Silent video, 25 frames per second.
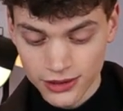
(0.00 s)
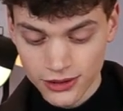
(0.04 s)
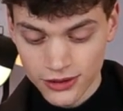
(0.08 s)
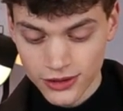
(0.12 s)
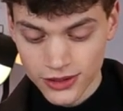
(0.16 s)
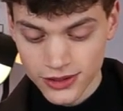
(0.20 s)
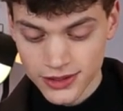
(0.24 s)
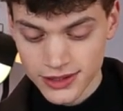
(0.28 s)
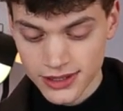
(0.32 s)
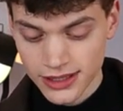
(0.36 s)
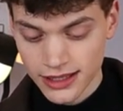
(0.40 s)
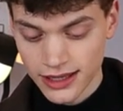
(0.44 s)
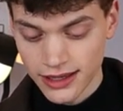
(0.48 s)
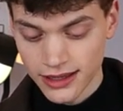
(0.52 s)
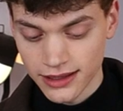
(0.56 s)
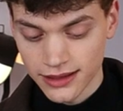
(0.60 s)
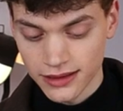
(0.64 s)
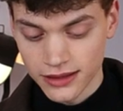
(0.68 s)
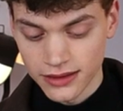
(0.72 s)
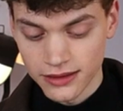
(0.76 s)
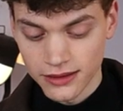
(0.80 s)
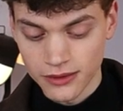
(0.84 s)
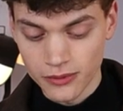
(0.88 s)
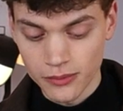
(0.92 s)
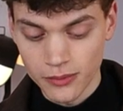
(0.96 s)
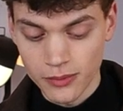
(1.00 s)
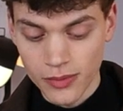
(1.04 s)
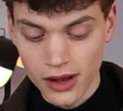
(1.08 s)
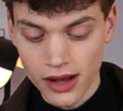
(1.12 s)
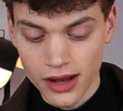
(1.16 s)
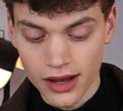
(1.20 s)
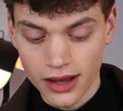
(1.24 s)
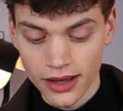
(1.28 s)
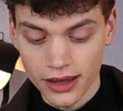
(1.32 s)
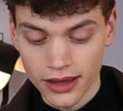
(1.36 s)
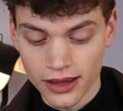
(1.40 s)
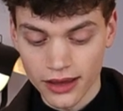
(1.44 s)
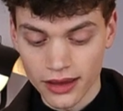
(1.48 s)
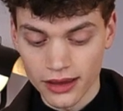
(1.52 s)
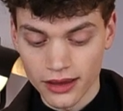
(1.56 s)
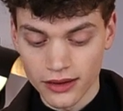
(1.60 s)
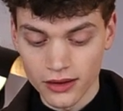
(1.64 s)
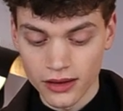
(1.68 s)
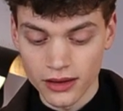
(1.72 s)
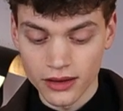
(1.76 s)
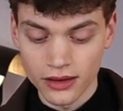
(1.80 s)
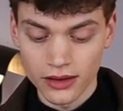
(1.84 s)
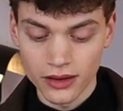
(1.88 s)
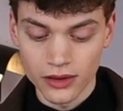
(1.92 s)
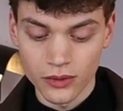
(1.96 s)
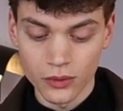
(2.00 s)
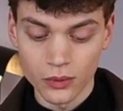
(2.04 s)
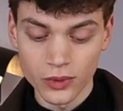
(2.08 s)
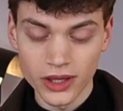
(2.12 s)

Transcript: lot in my uh,